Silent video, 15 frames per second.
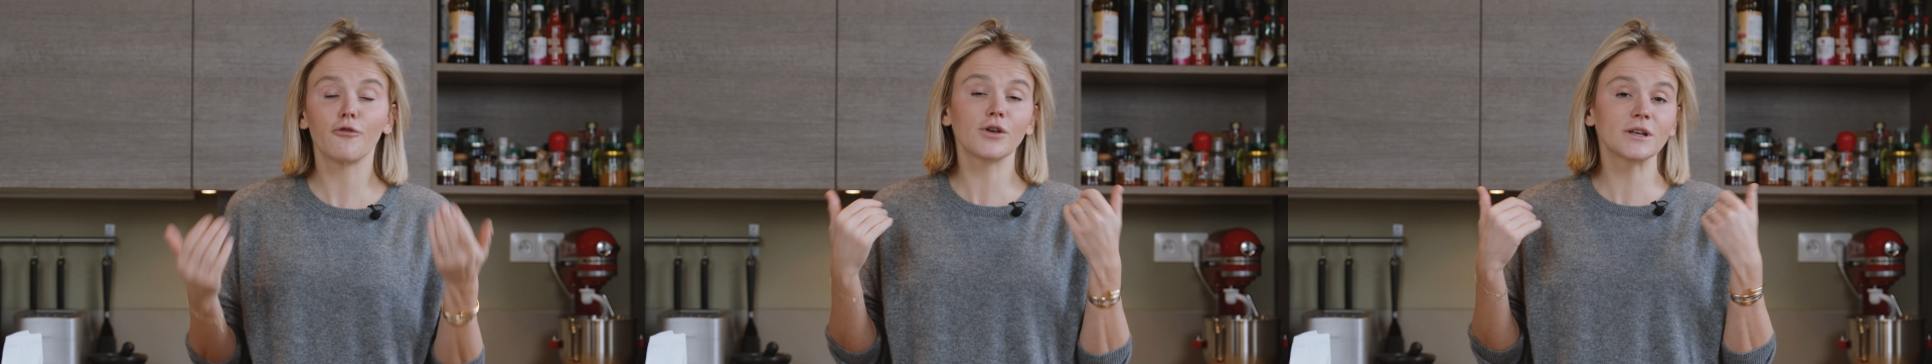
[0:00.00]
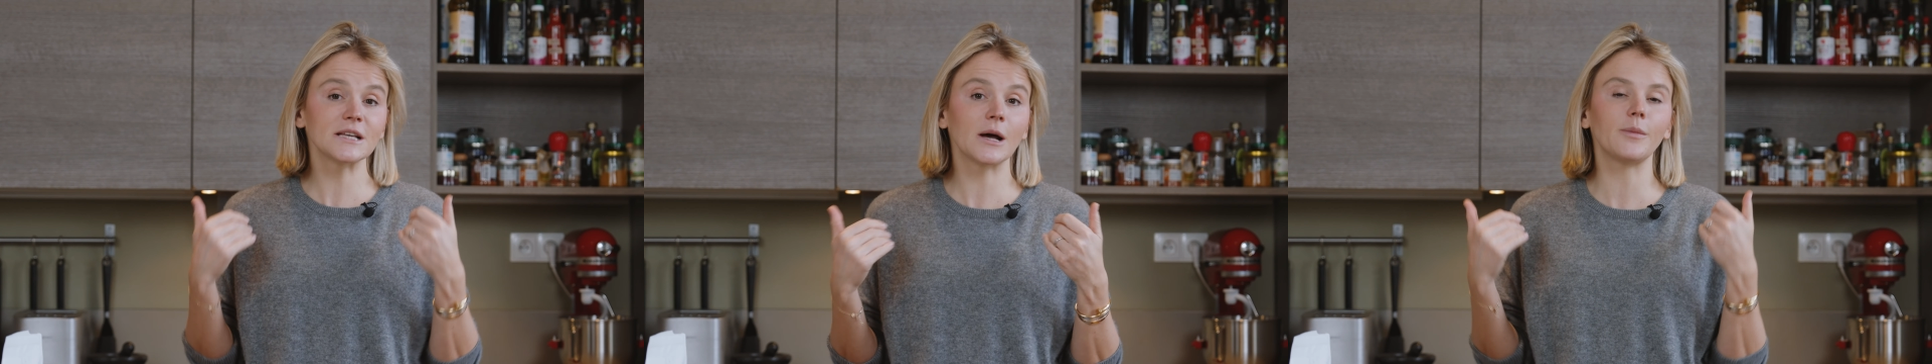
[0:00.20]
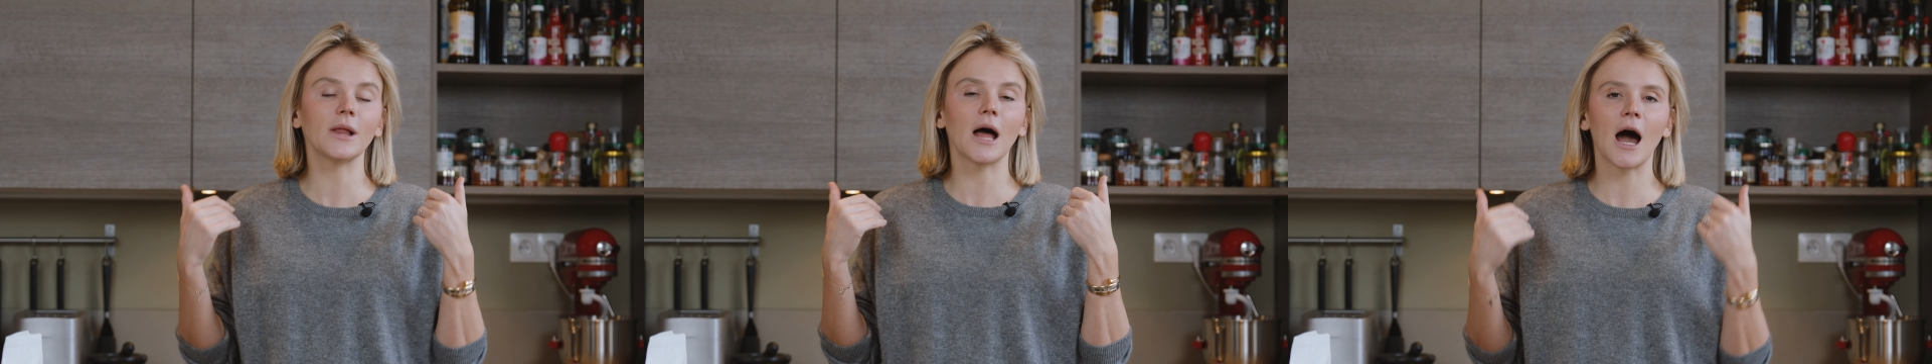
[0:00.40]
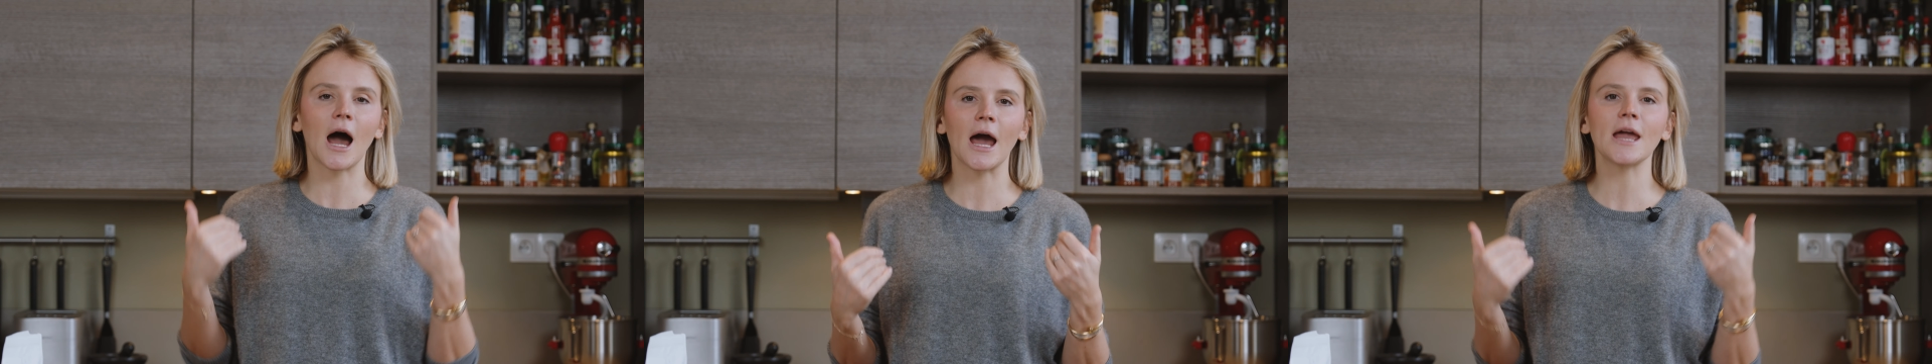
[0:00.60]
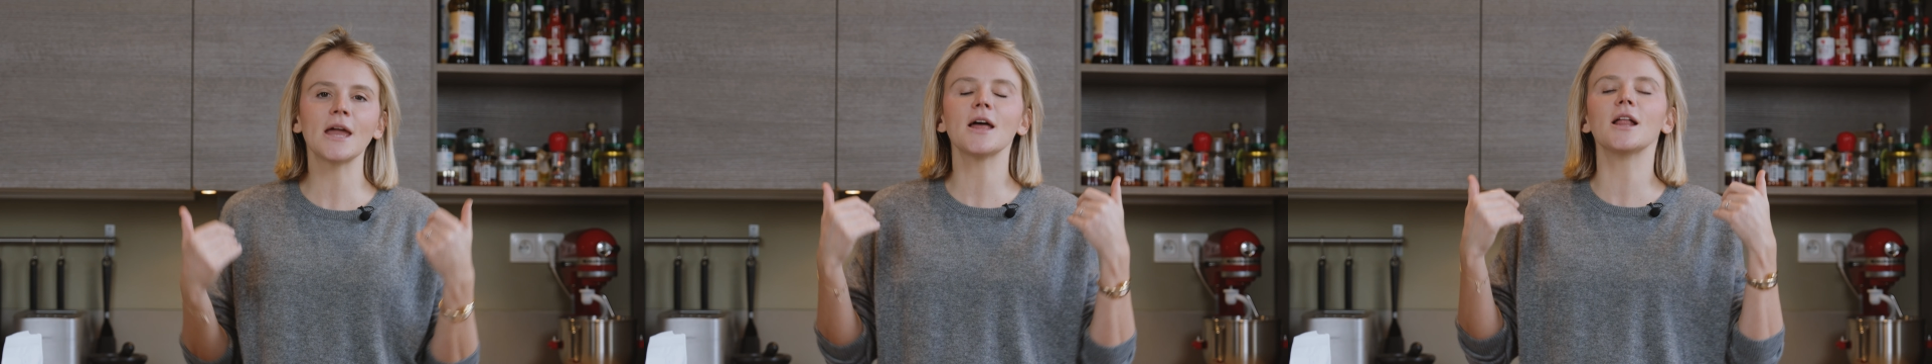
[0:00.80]
For example,
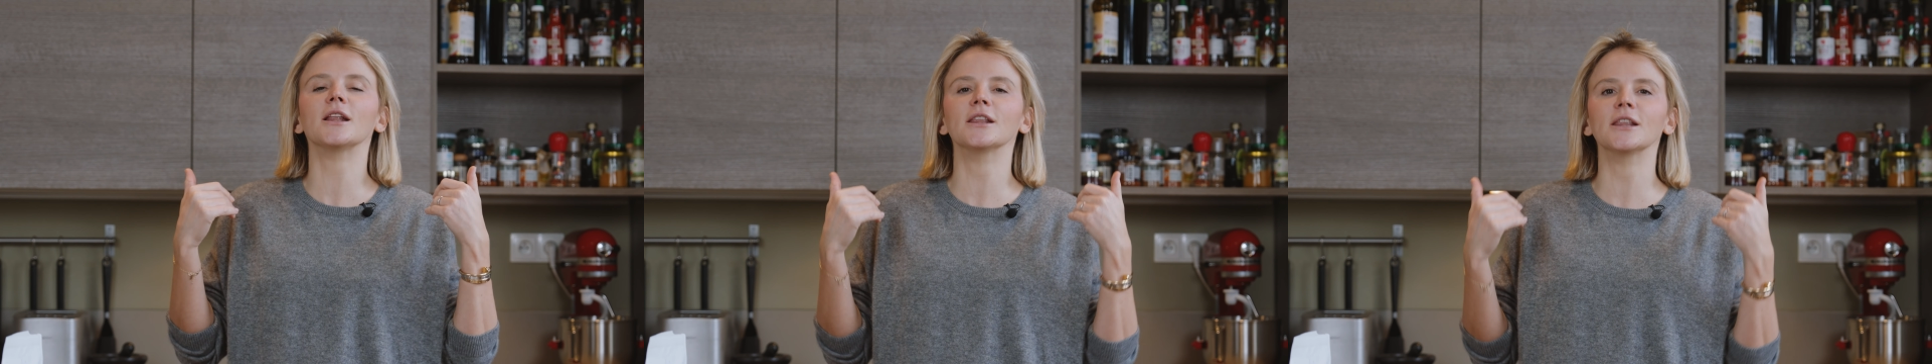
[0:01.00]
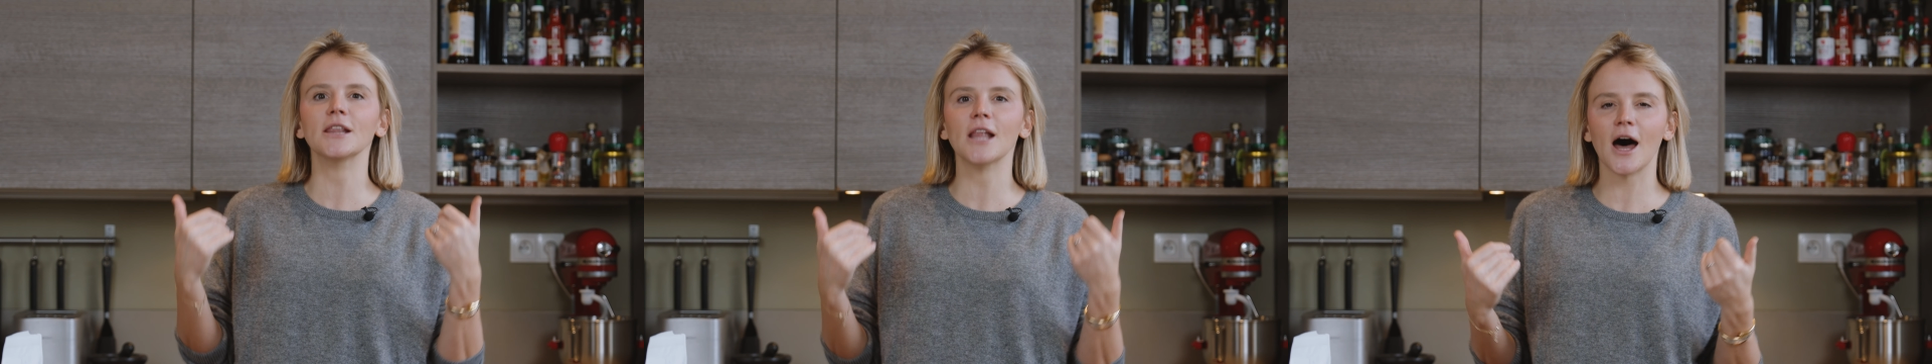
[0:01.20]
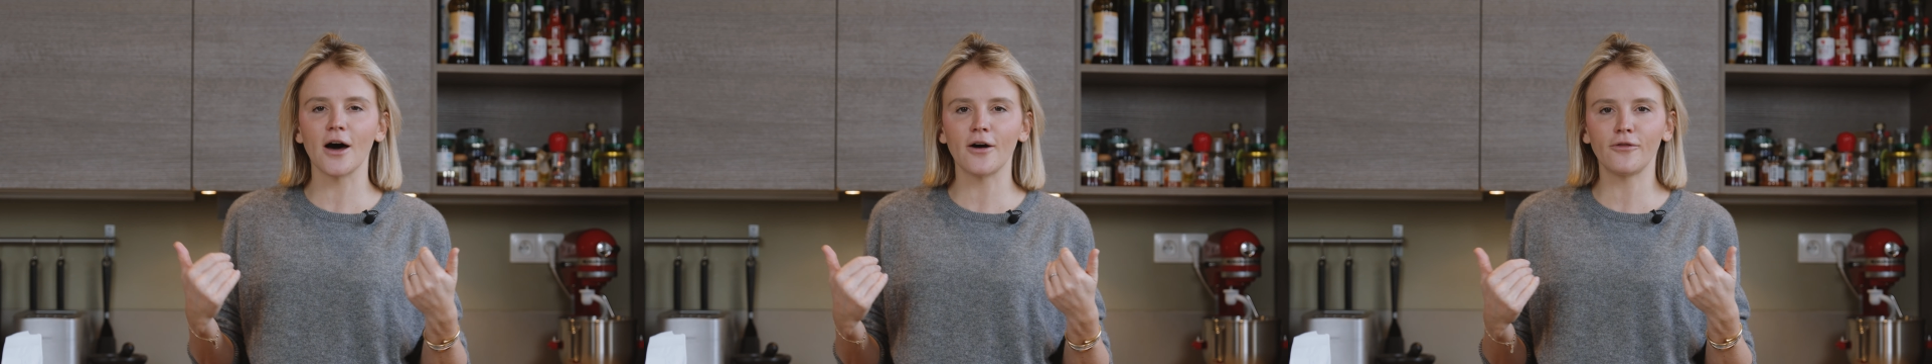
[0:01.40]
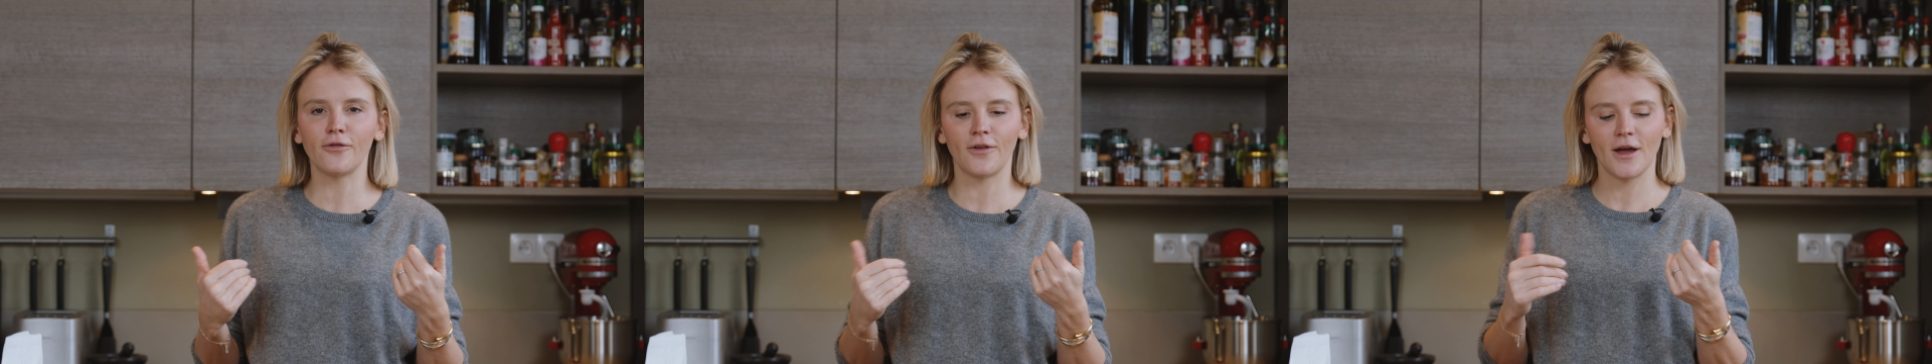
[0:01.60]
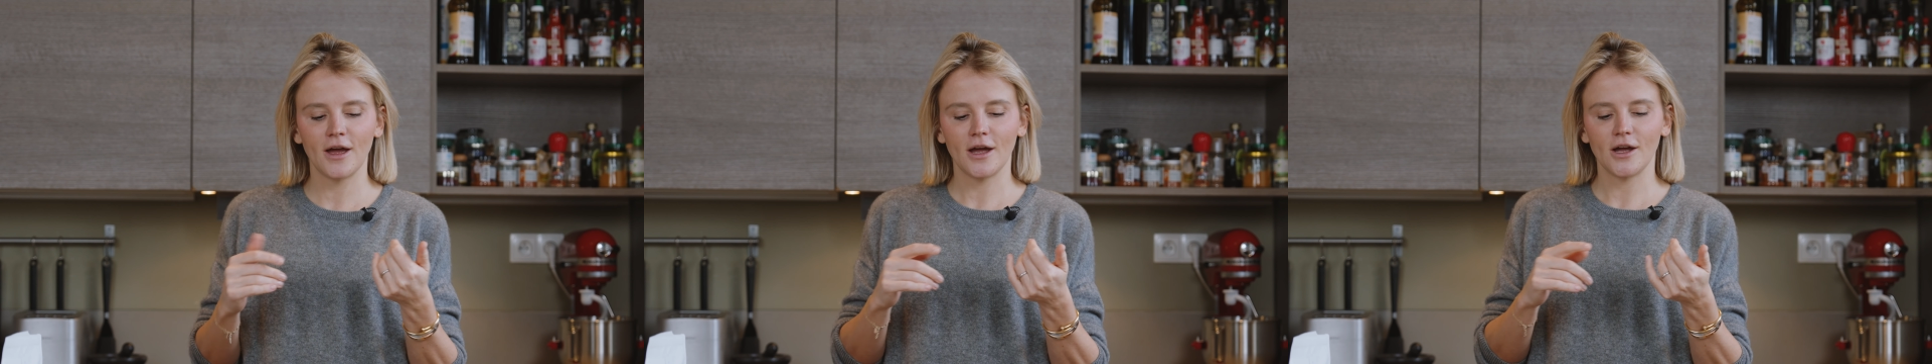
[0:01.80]
I love